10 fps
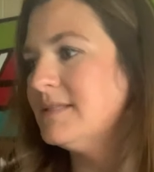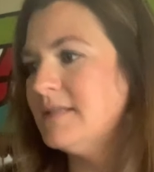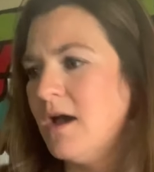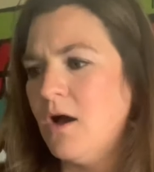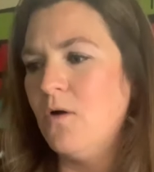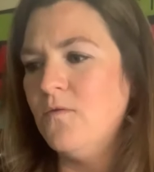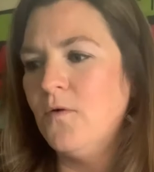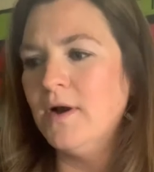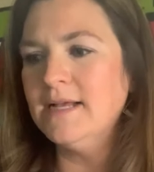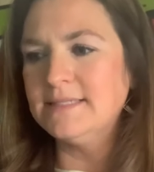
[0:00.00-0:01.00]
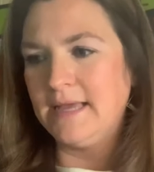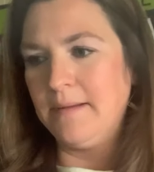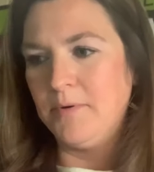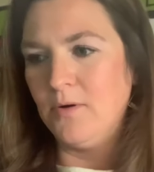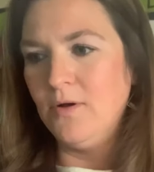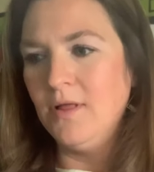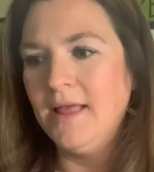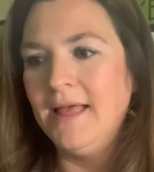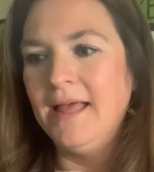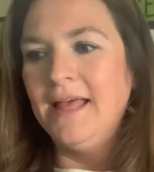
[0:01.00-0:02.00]
So, for example,
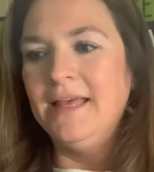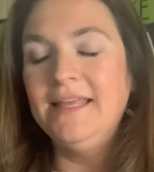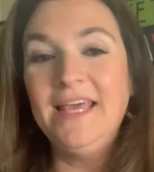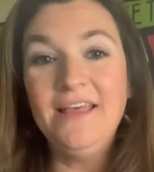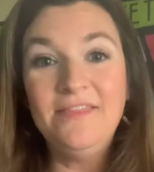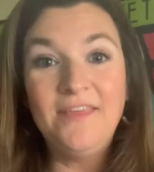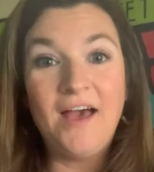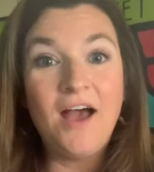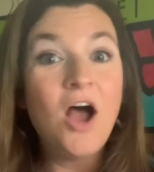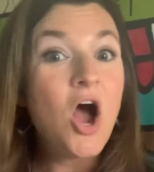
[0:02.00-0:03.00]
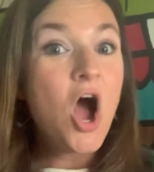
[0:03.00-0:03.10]
get the